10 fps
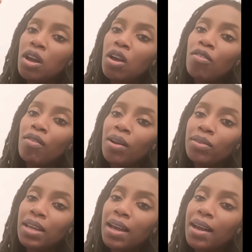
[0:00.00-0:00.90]

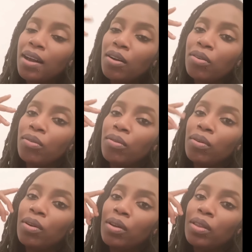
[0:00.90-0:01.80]
around how
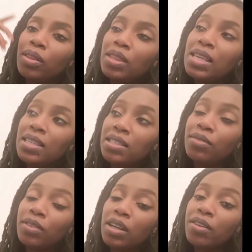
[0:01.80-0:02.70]
these
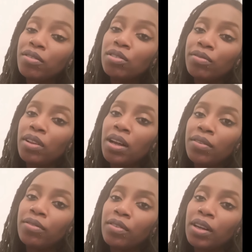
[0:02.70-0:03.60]
different areas of
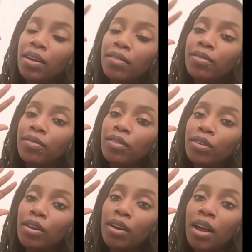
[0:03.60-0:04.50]
life have
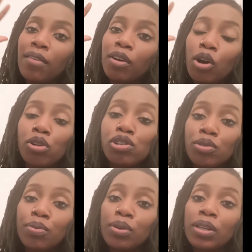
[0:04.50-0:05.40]
either
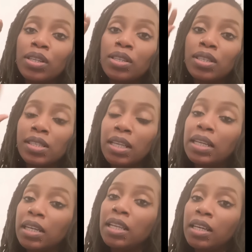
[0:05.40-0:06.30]
contributed
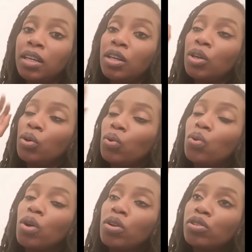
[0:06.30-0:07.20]
singly
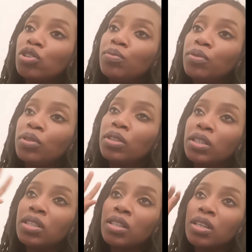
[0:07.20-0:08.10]
or
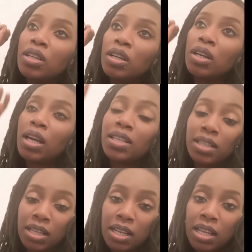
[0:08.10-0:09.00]
contributed as a
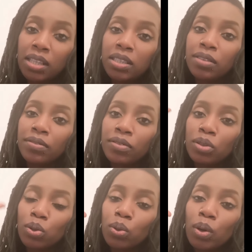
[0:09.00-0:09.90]
collective
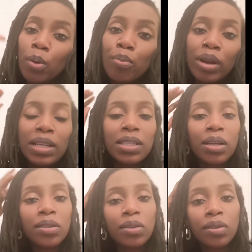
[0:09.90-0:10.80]
to a
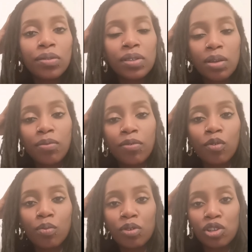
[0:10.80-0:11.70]
breakdown of some
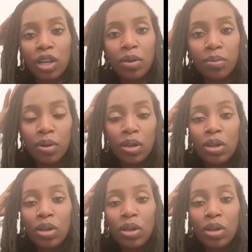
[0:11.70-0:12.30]
form or shape